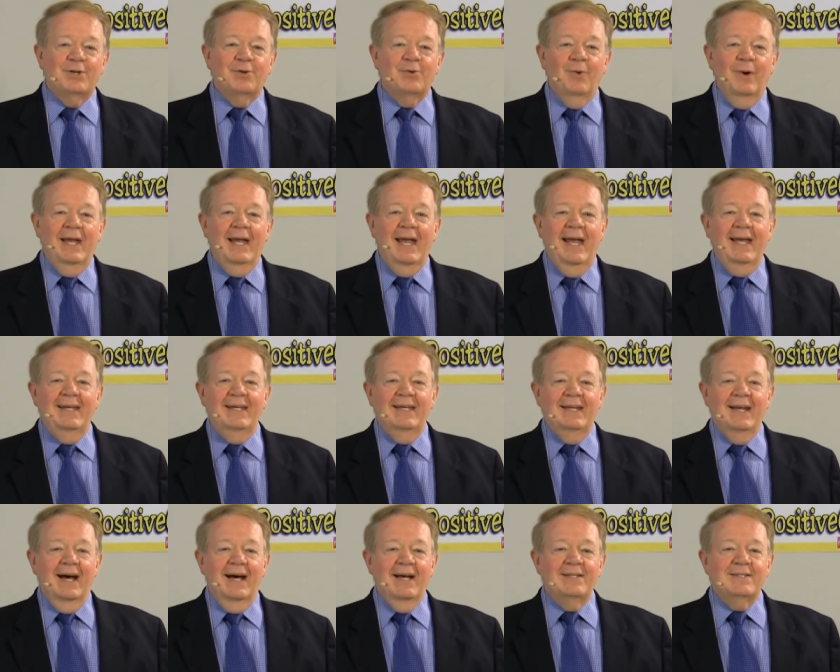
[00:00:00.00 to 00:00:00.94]

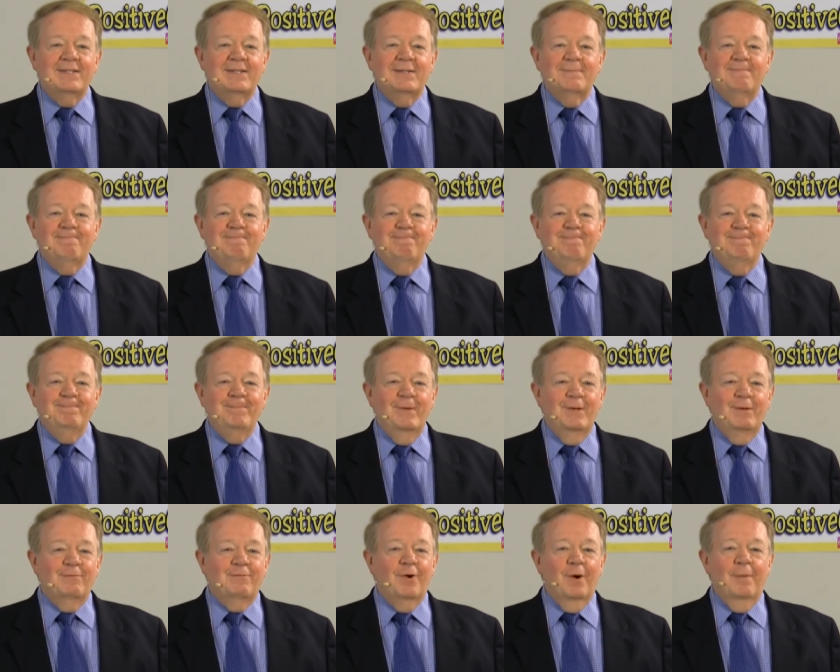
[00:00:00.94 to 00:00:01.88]
created us
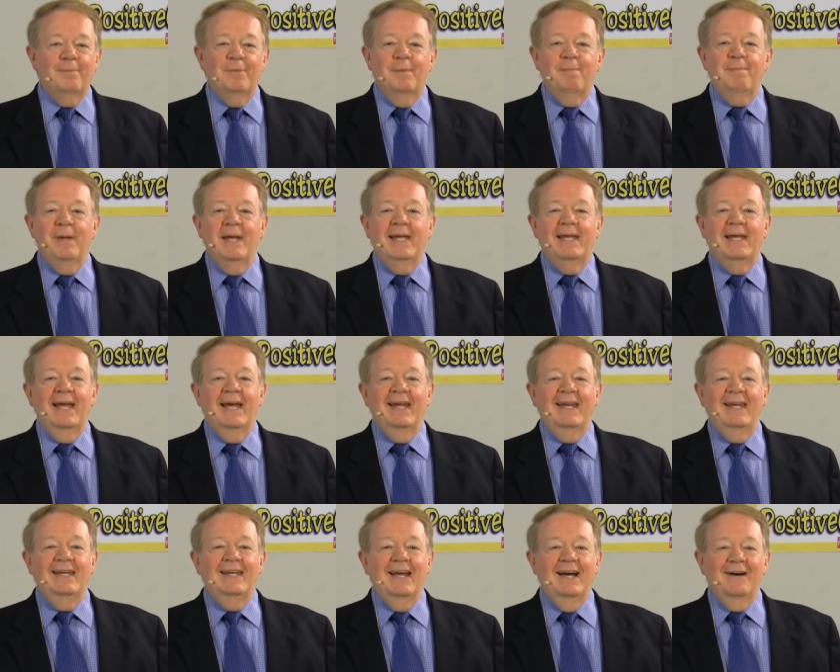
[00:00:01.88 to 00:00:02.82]
from the
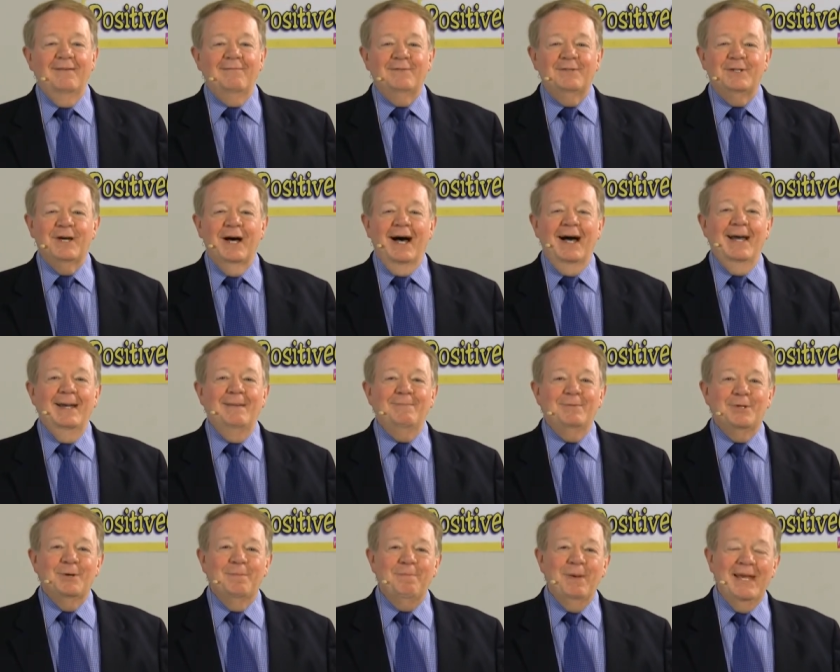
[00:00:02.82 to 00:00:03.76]
beginning of time
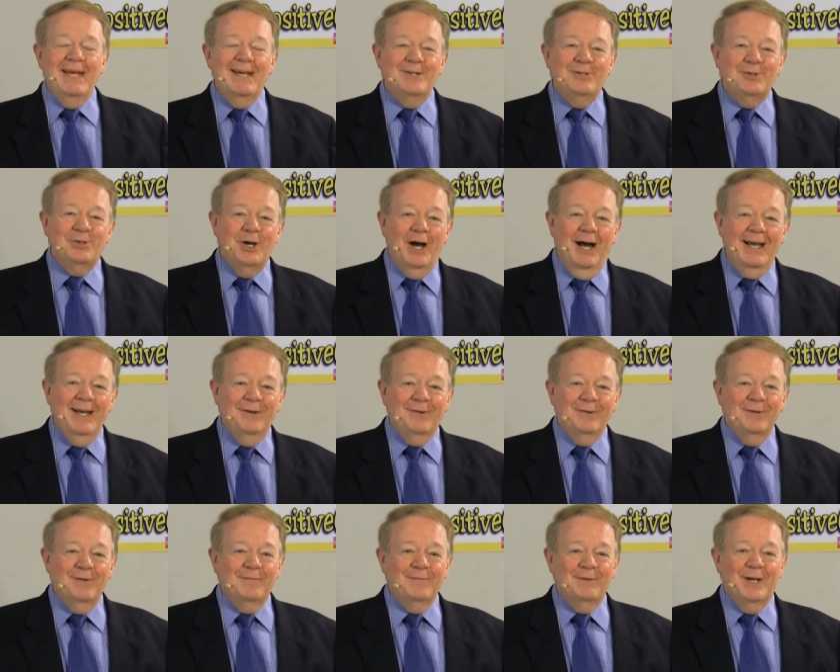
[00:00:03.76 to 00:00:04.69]
to be a
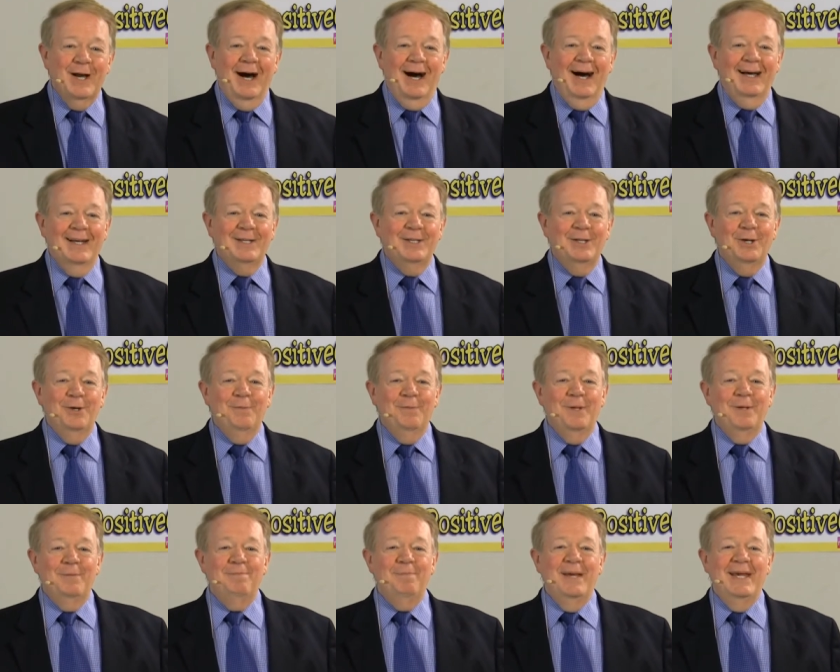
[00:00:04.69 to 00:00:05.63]
child of God,
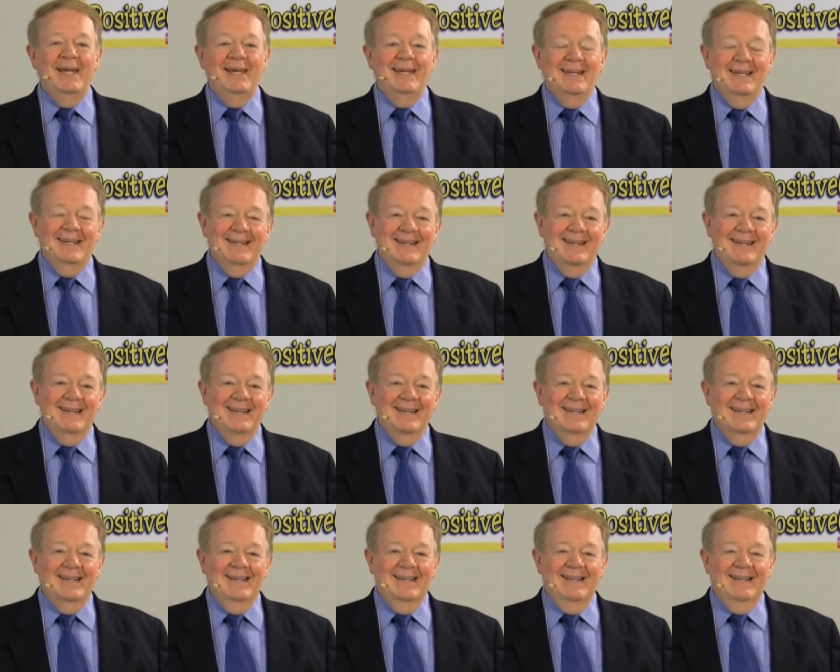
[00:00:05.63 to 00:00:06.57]
human being.
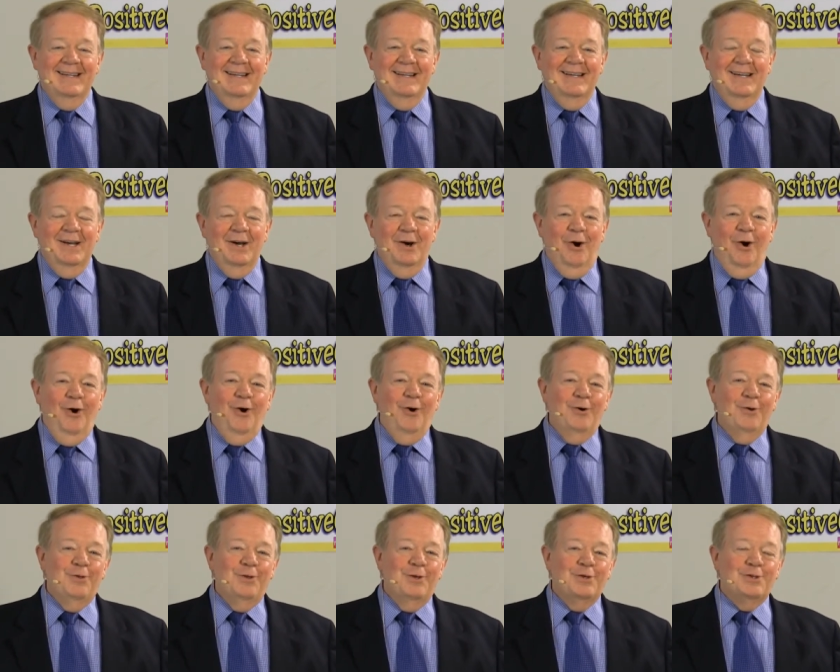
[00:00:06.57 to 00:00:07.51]

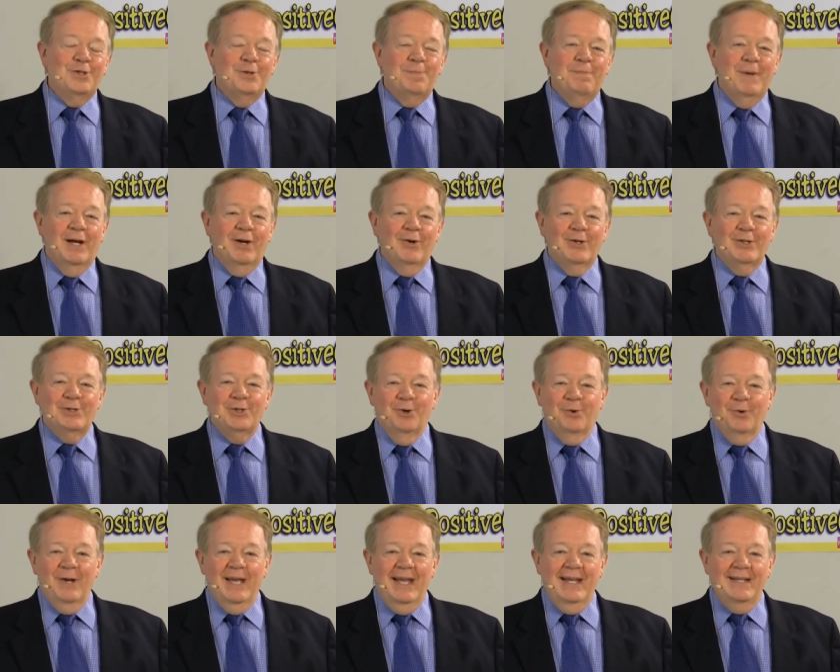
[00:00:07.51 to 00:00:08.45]
All the
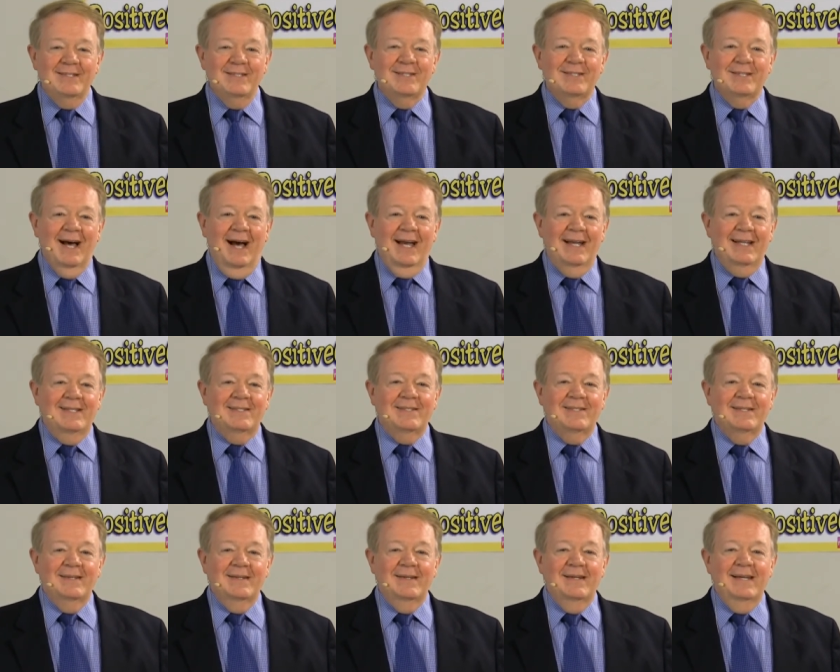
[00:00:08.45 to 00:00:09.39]
spiritual
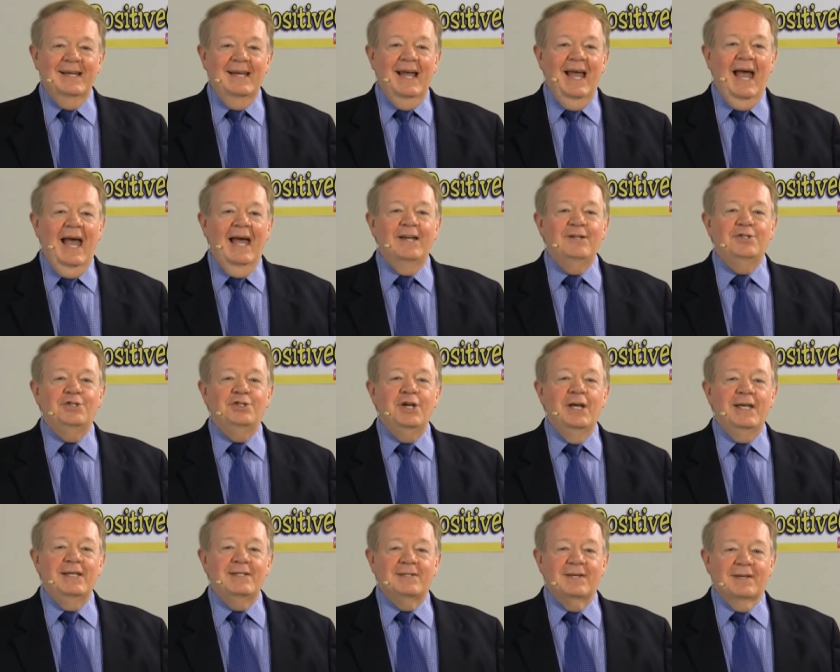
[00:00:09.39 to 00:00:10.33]
insights and
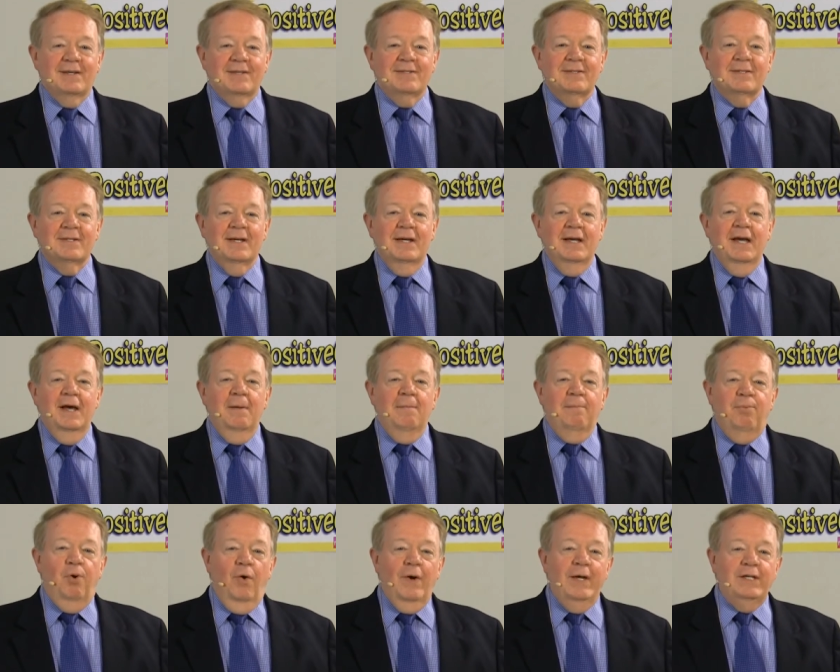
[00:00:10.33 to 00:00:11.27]
Jesus
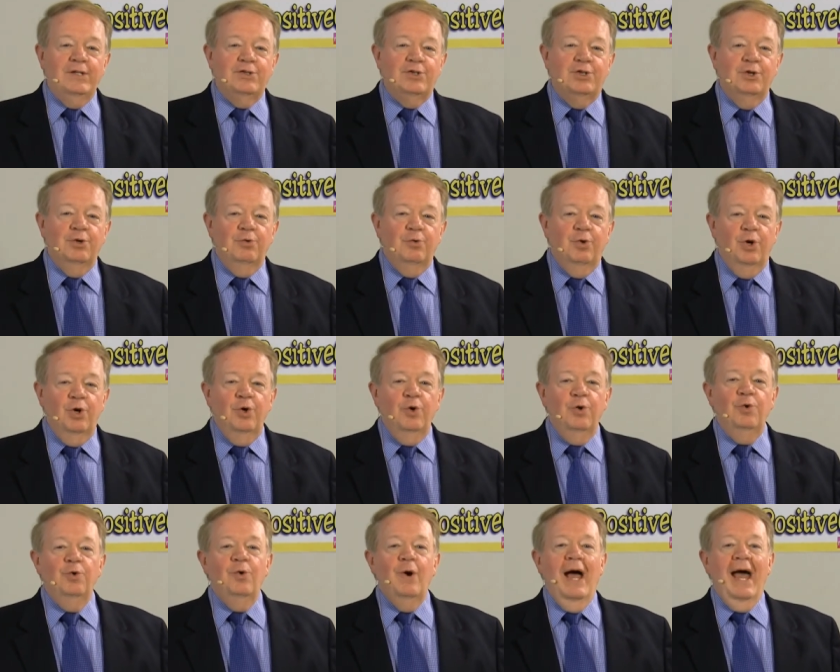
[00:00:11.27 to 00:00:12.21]
point to
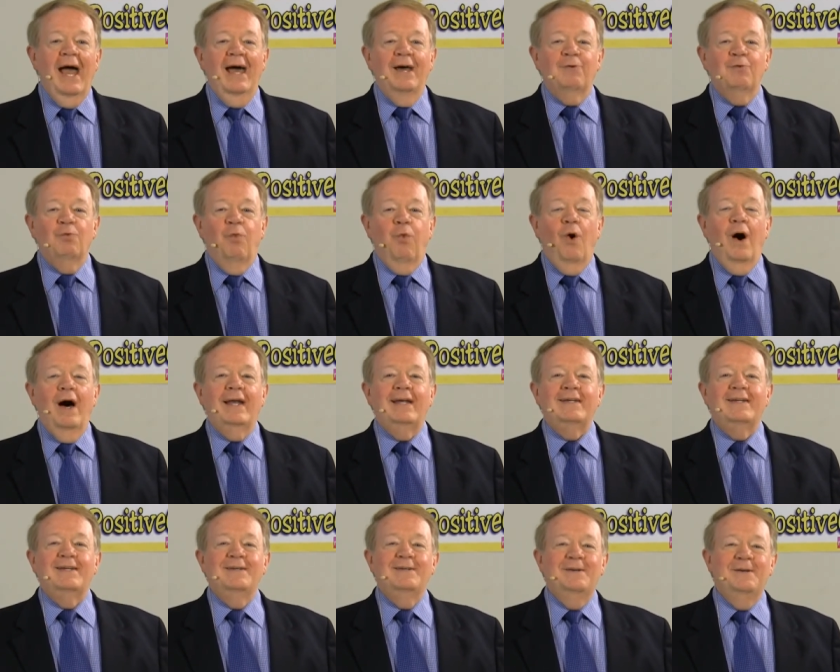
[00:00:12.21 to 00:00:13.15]
who and
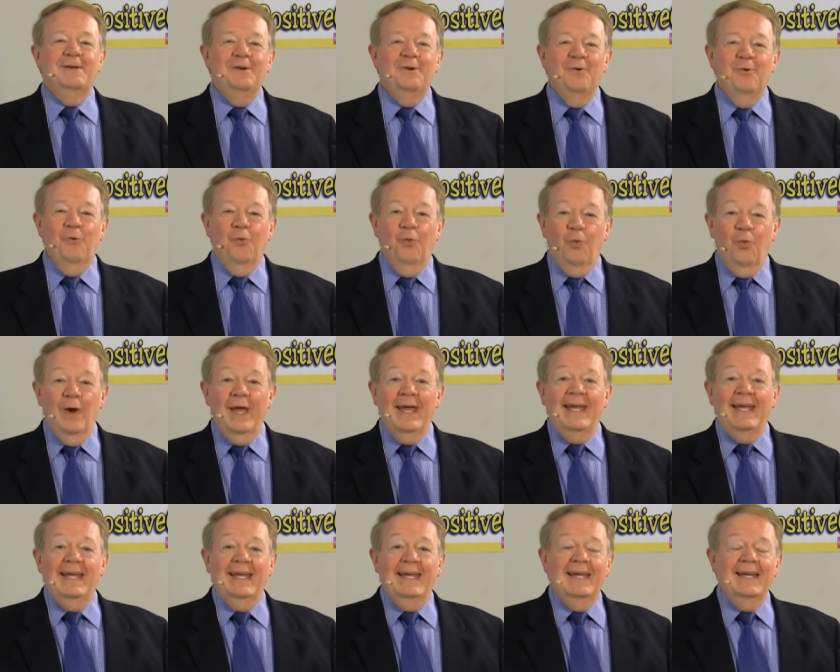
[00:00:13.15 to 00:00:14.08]
what
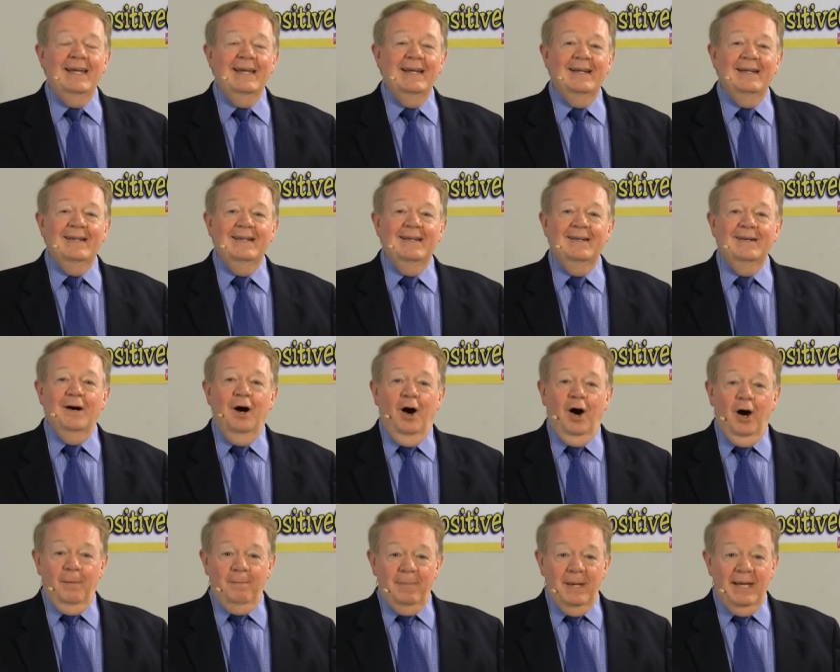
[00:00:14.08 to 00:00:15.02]
we
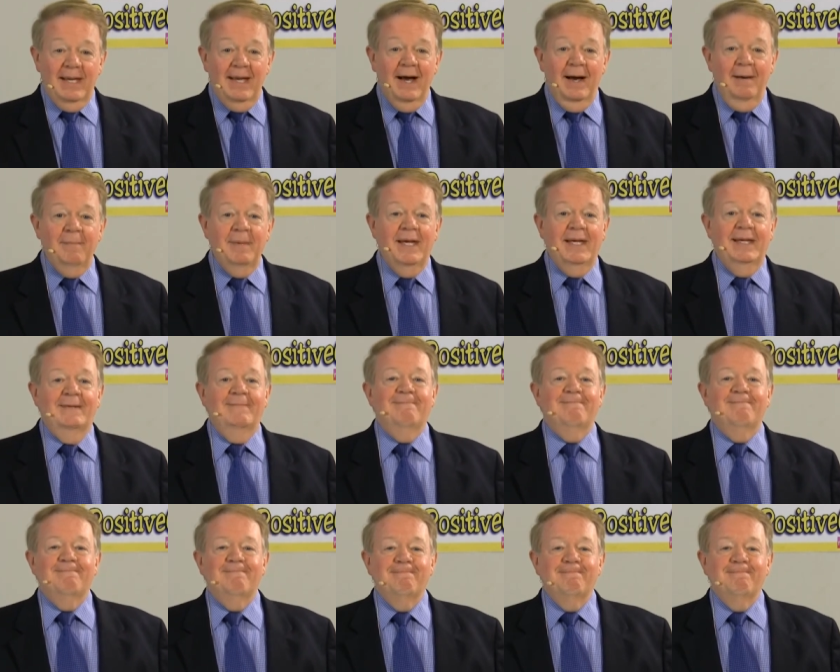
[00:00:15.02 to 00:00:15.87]
are becoming.